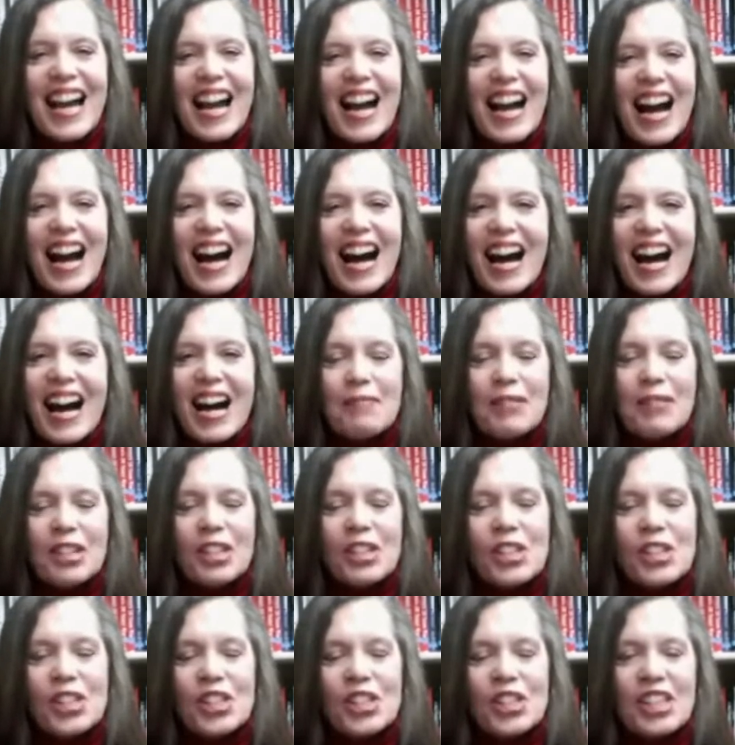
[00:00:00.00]
I
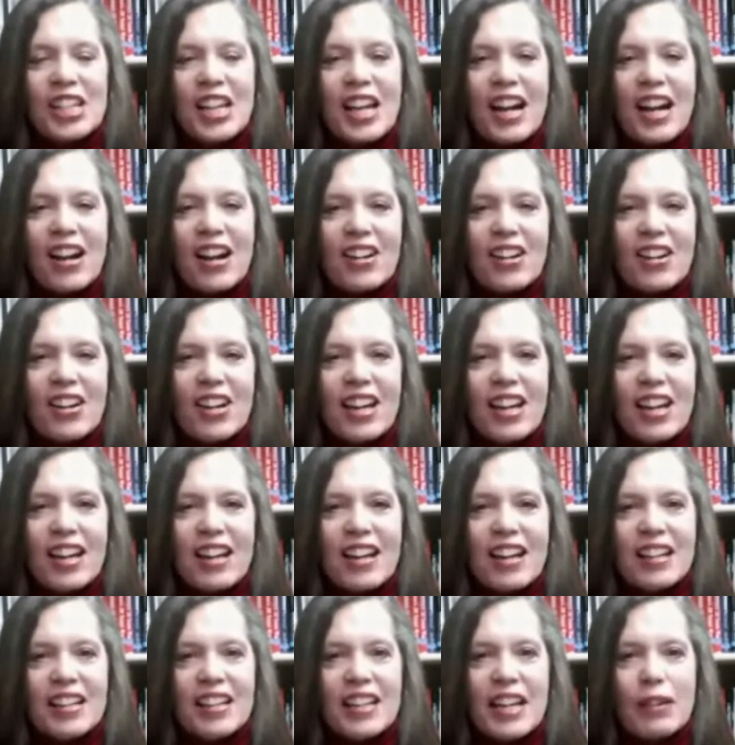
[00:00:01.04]
am uninsured now,
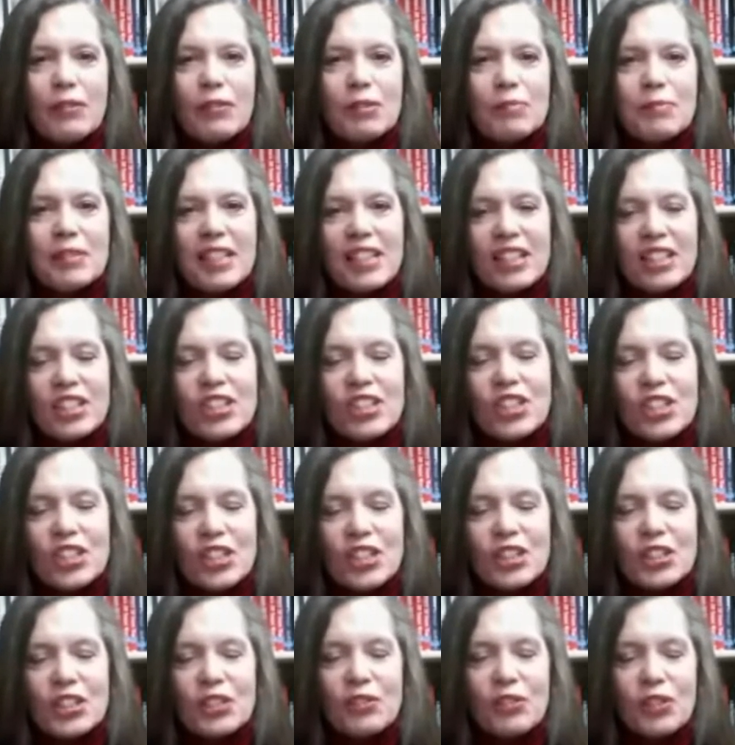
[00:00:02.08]
and I will be
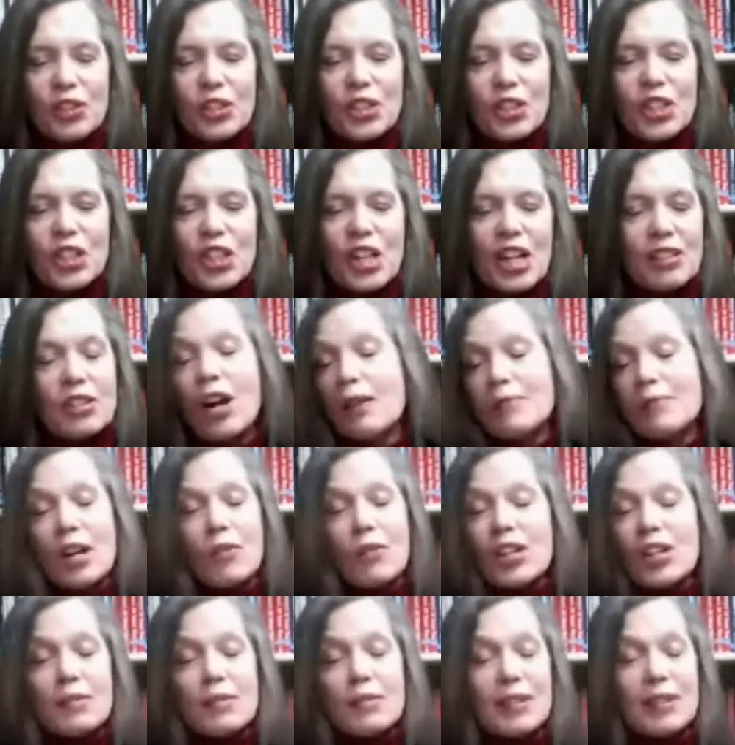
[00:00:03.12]
uninsured in the future. No, I'm
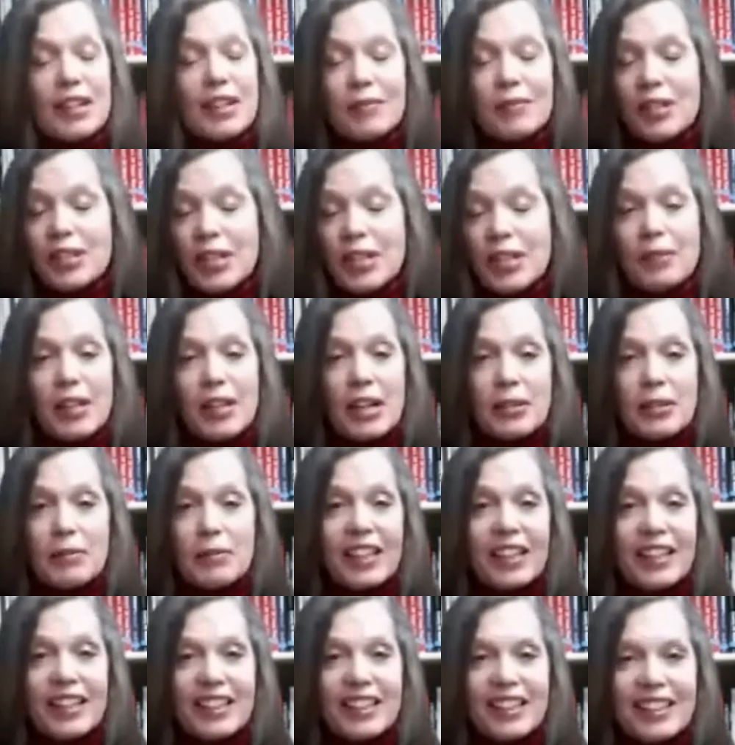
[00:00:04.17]
not worried about how much I'm going to have
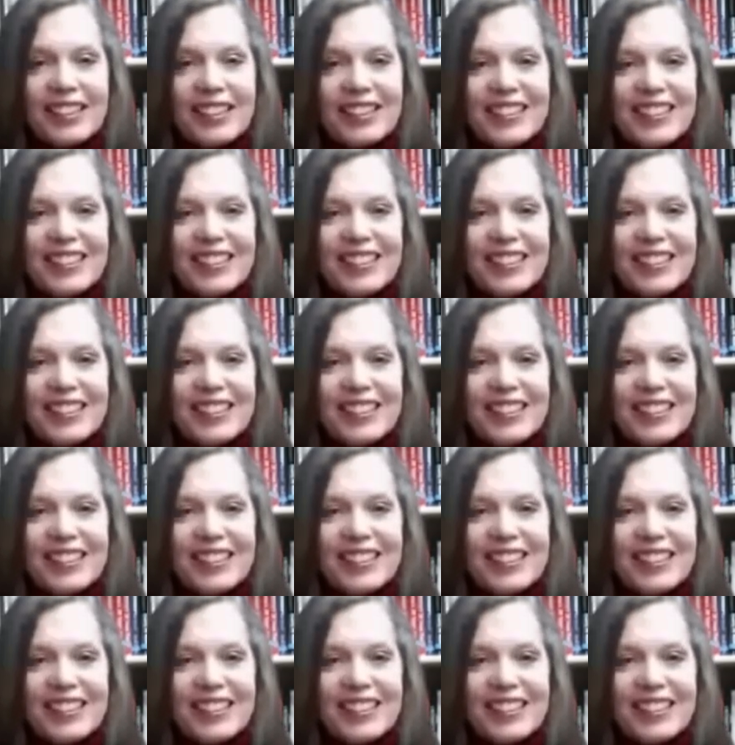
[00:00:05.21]
to